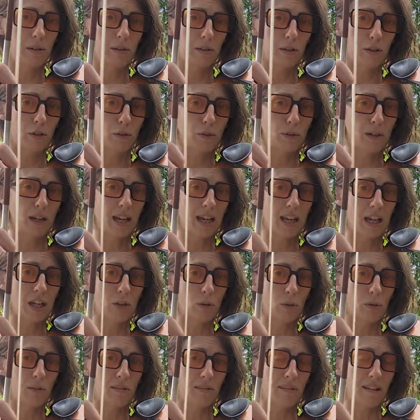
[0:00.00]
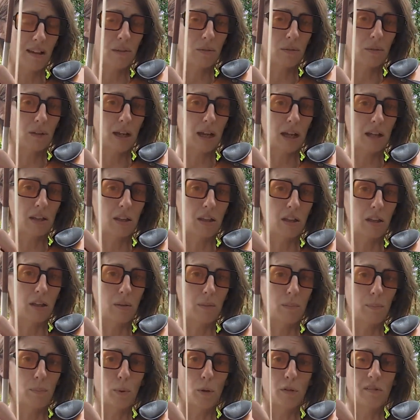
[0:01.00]
create a good sound at
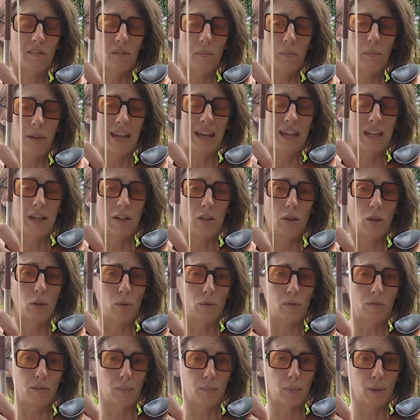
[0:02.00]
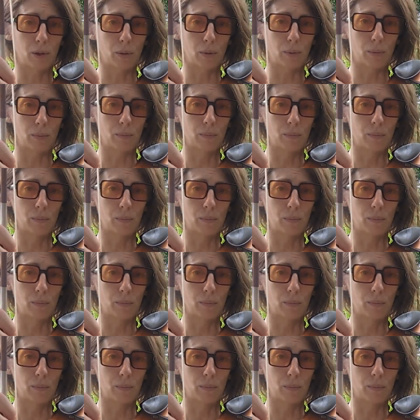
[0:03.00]
the bottom end of the bow?